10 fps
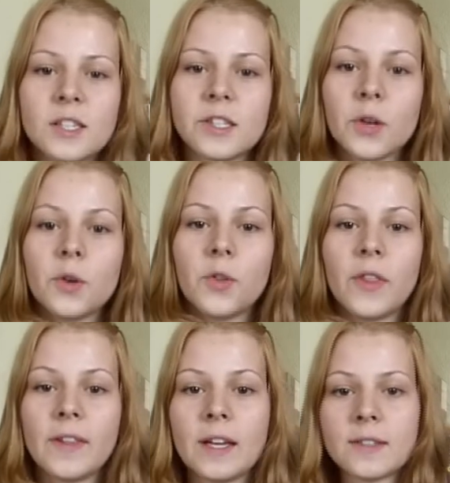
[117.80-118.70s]
so
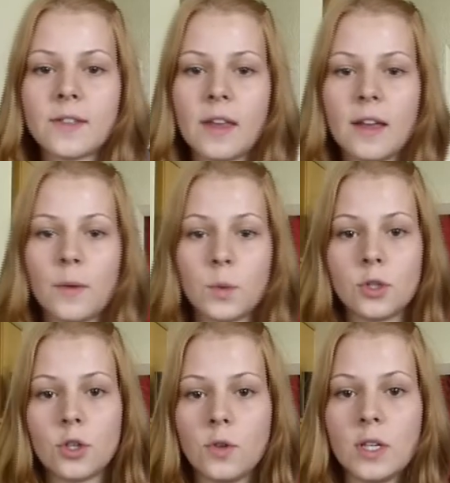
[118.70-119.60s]
the next thing I want
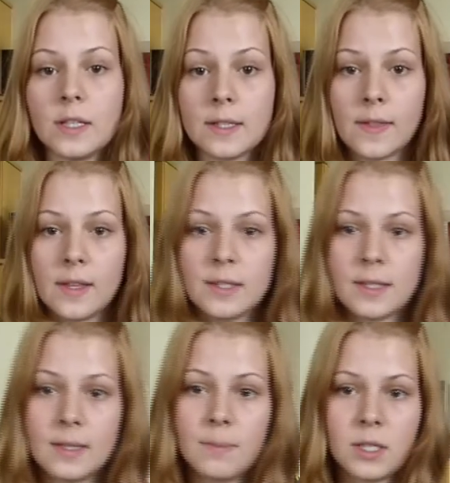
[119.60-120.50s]
to show you is
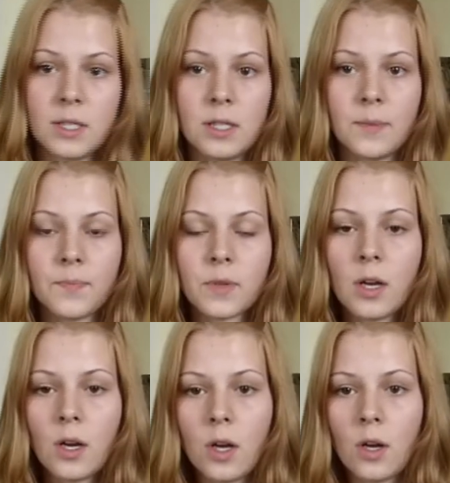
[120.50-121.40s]
this zipper tee.
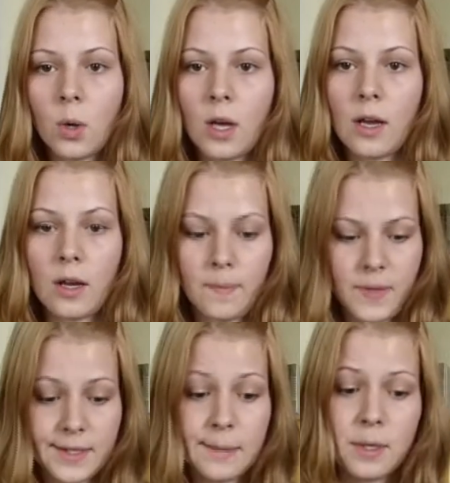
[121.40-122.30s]

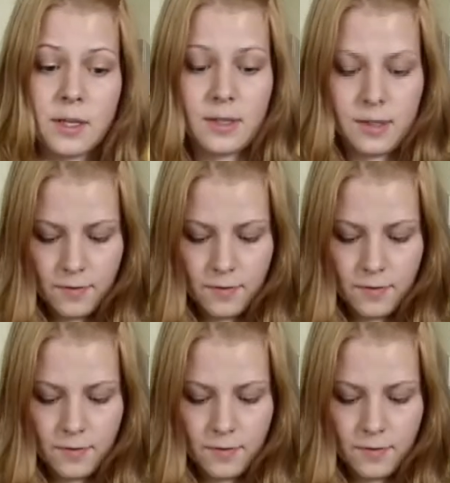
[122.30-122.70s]
The zipper is